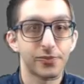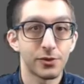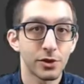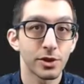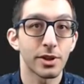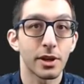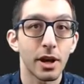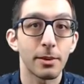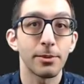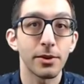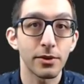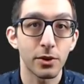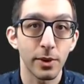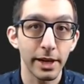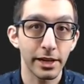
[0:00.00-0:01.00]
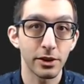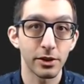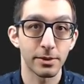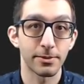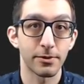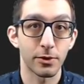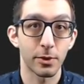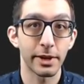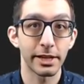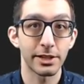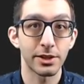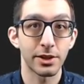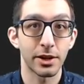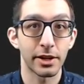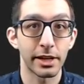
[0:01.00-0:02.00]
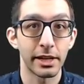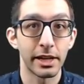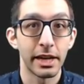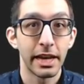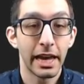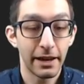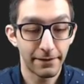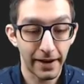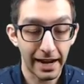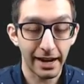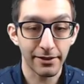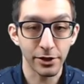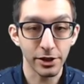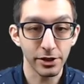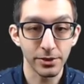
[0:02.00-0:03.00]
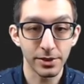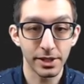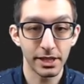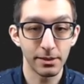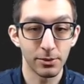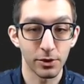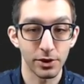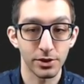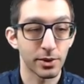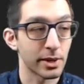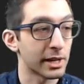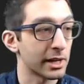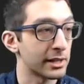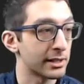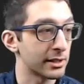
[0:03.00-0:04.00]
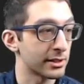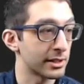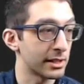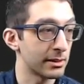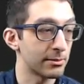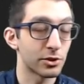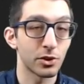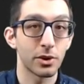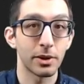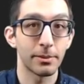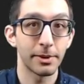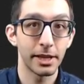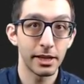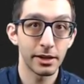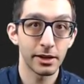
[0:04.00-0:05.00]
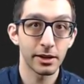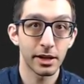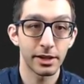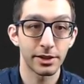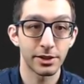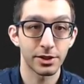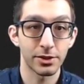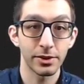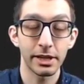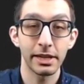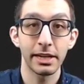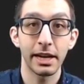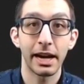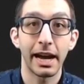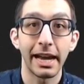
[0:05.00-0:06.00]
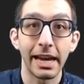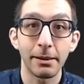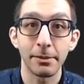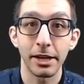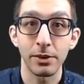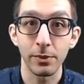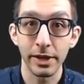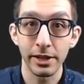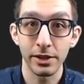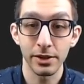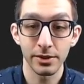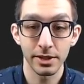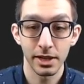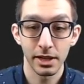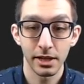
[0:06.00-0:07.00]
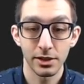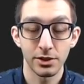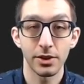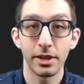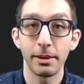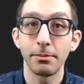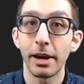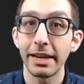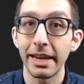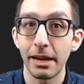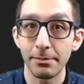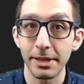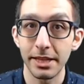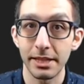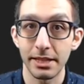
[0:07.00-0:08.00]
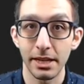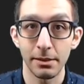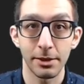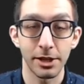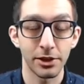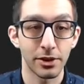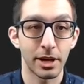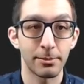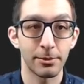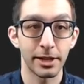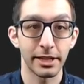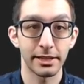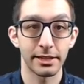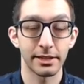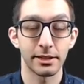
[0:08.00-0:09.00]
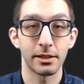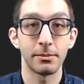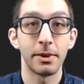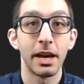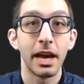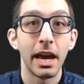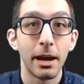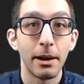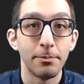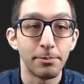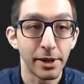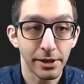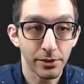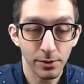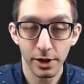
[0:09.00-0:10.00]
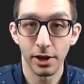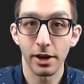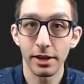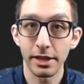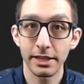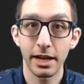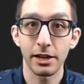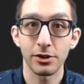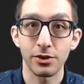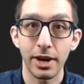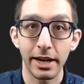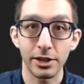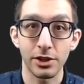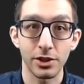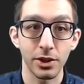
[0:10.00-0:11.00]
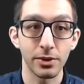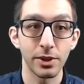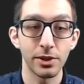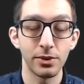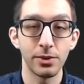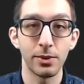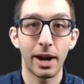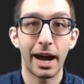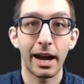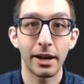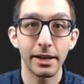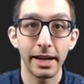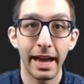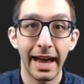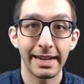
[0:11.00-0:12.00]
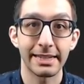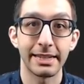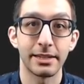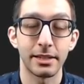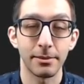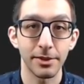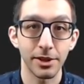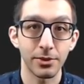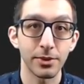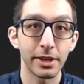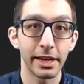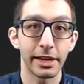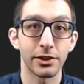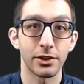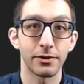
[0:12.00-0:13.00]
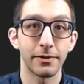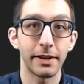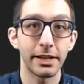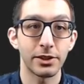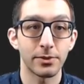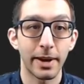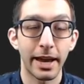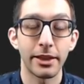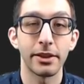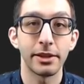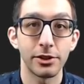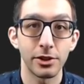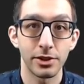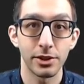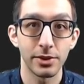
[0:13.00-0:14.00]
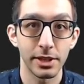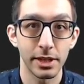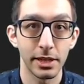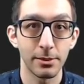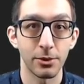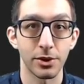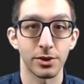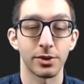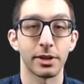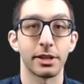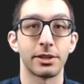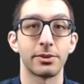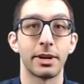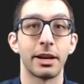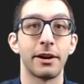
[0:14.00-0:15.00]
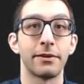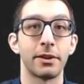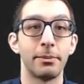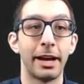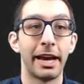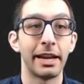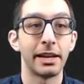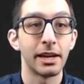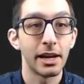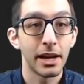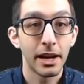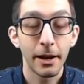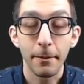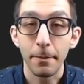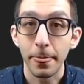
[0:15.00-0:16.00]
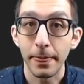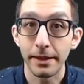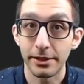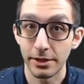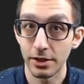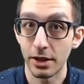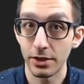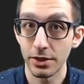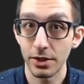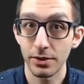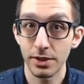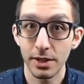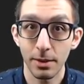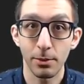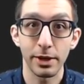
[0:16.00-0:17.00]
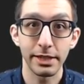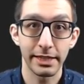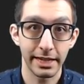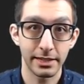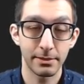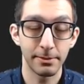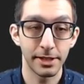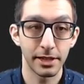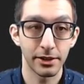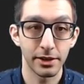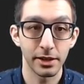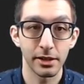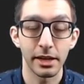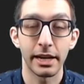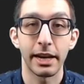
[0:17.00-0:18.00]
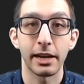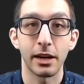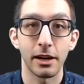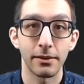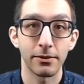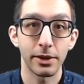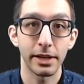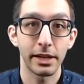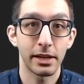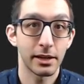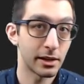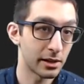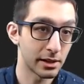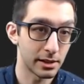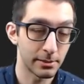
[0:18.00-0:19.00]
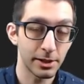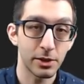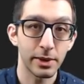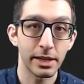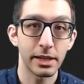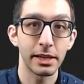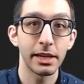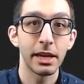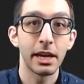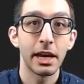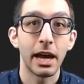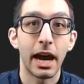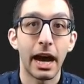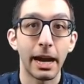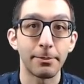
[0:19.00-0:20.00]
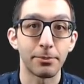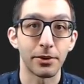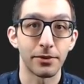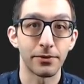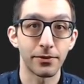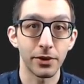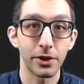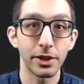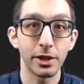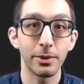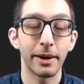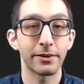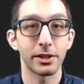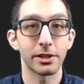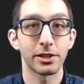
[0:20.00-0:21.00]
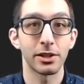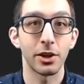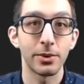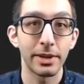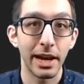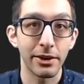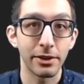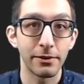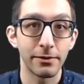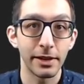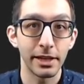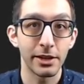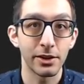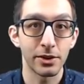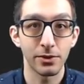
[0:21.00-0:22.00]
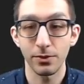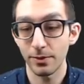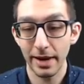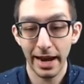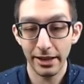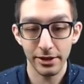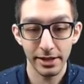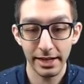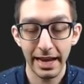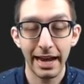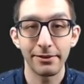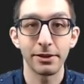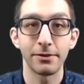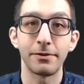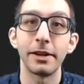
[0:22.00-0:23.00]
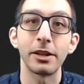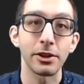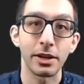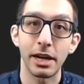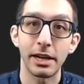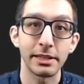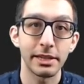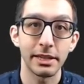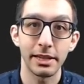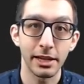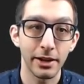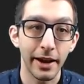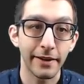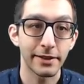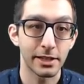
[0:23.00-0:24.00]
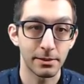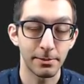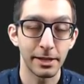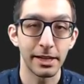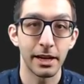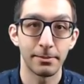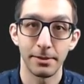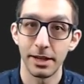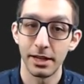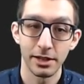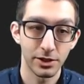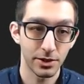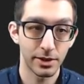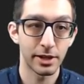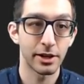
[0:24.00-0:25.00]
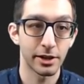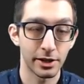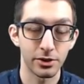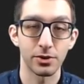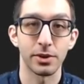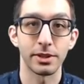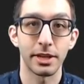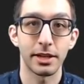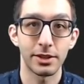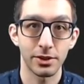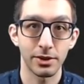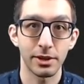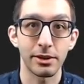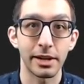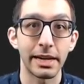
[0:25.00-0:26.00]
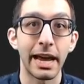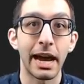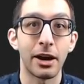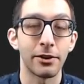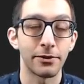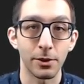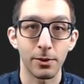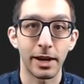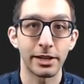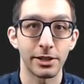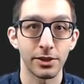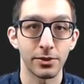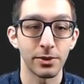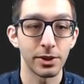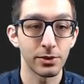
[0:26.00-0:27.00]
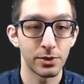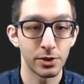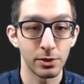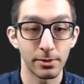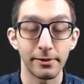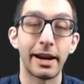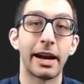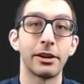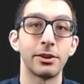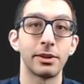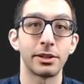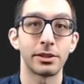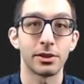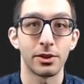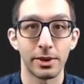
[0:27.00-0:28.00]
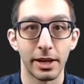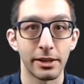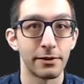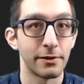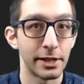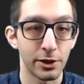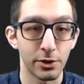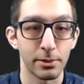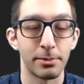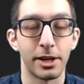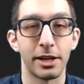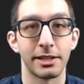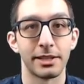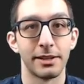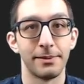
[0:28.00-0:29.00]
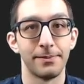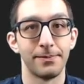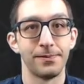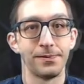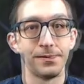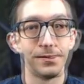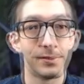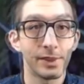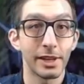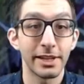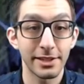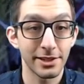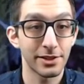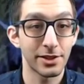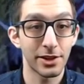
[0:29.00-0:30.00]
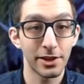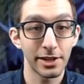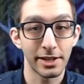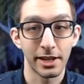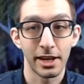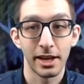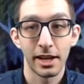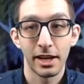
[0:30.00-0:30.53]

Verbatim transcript: Just a couple of quick notes before we get started. If I ever use keyboard shortcuts, you'll see them show up here on the screen. I am on Windows, so they might not be the same on your operating system. But regardless, I'll try to show you how to access something through the interface rather than just using keyboard shortcuts right off the bat. This is also somewhat dense material, and I cover it a little bit quickly. I prefer that you have to slow down the video rather than having filler content that you have to speed up. So there are controls on the screen right now if you're watching through YouTube of how you can slow down the video or pause. Let's get started.